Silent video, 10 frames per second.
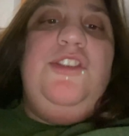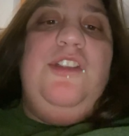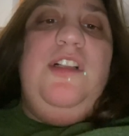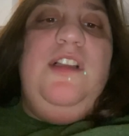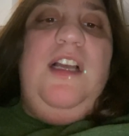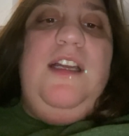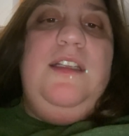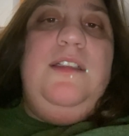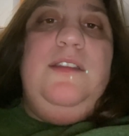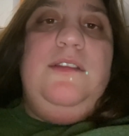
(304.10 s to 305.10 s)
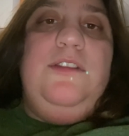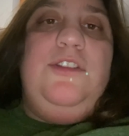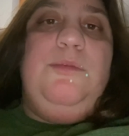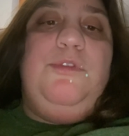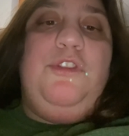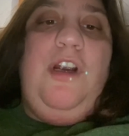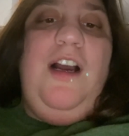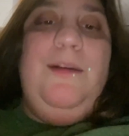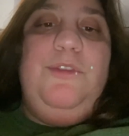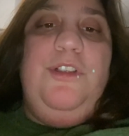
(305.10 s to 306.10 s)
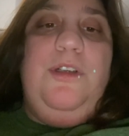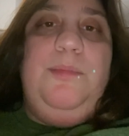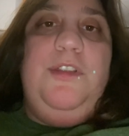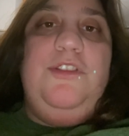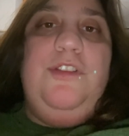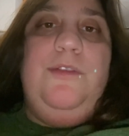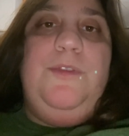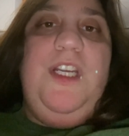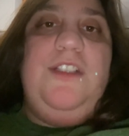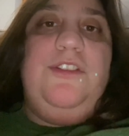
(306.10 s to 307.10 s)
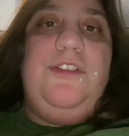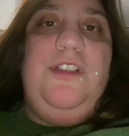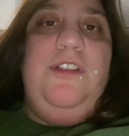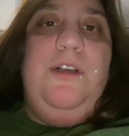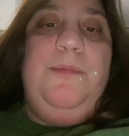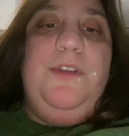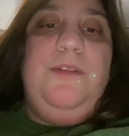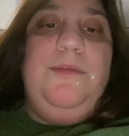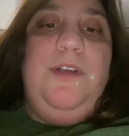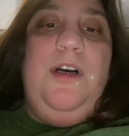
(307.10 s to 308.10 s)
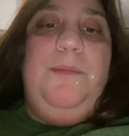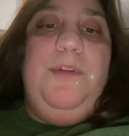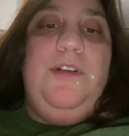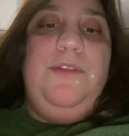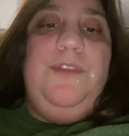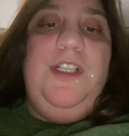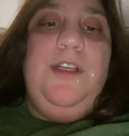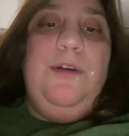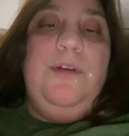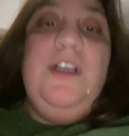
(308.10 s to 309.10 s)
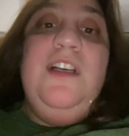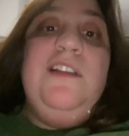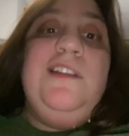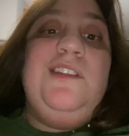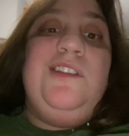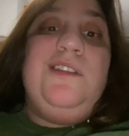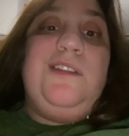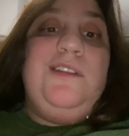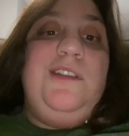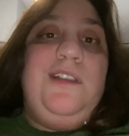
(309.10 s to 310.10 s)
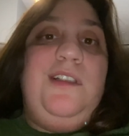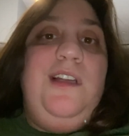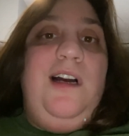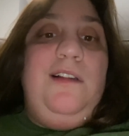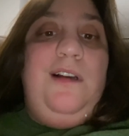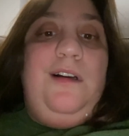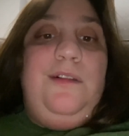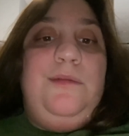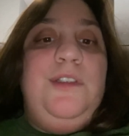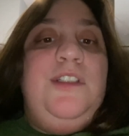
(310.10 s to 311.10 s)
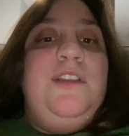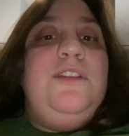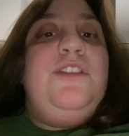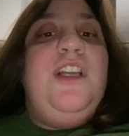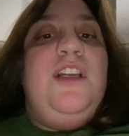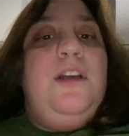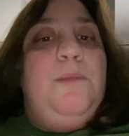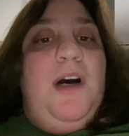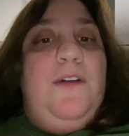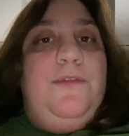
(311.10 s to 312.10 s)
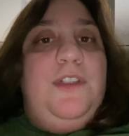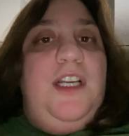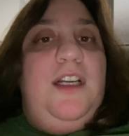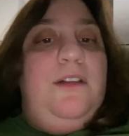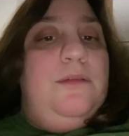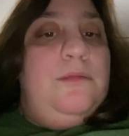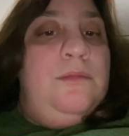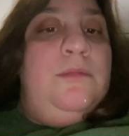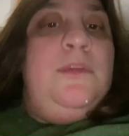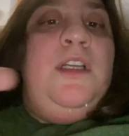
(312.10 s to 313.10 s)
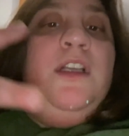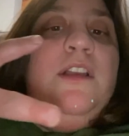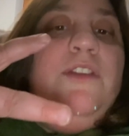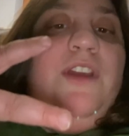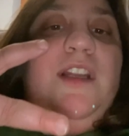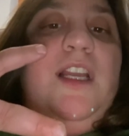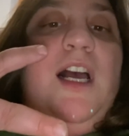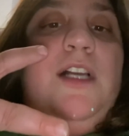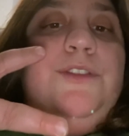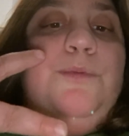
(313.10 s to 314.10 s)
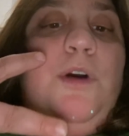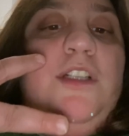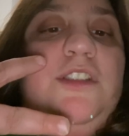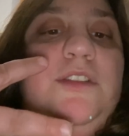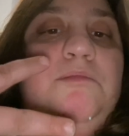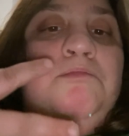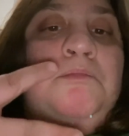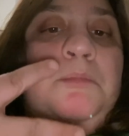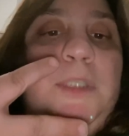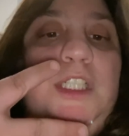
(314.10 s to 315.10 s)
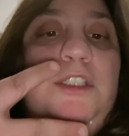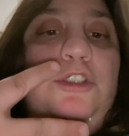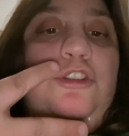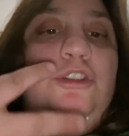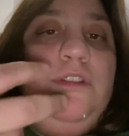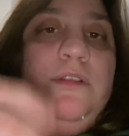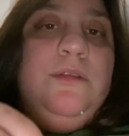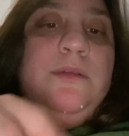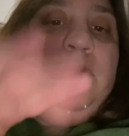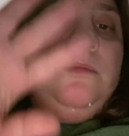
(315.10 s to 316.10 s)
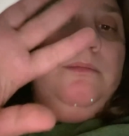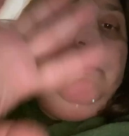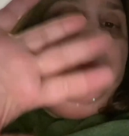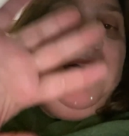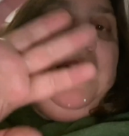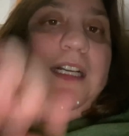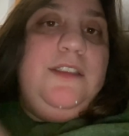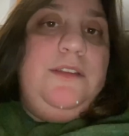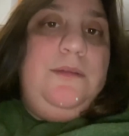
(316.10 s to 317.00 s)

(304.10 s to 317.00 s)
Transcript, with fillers: to like, subscribe, turn on post notifications so you know when I upload a video. This is Kentucky Outlaw saying goodbye for now. Thank you guys for watching. Peace. Bye, guys.